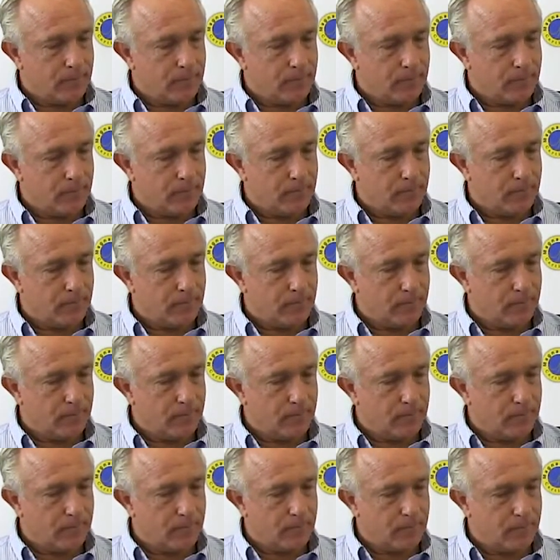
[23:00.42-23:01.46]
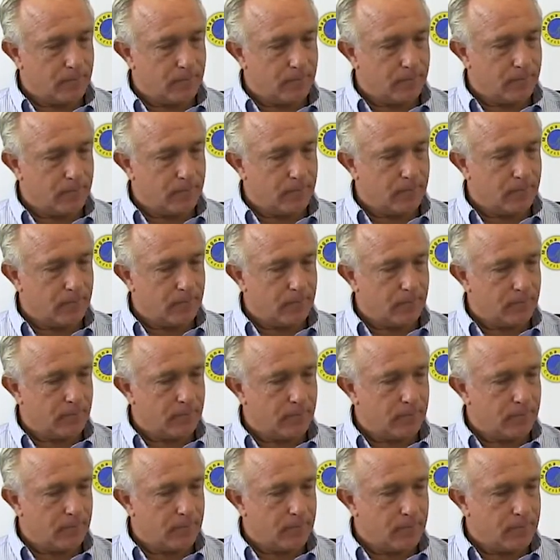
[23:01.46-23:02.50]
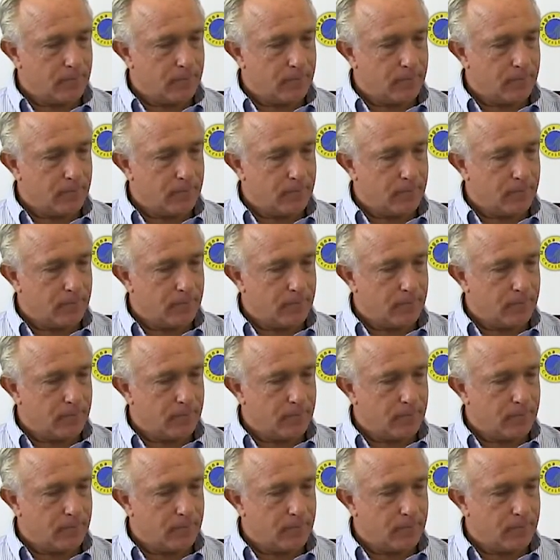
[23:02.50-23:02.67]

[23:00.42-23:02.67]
[no speech]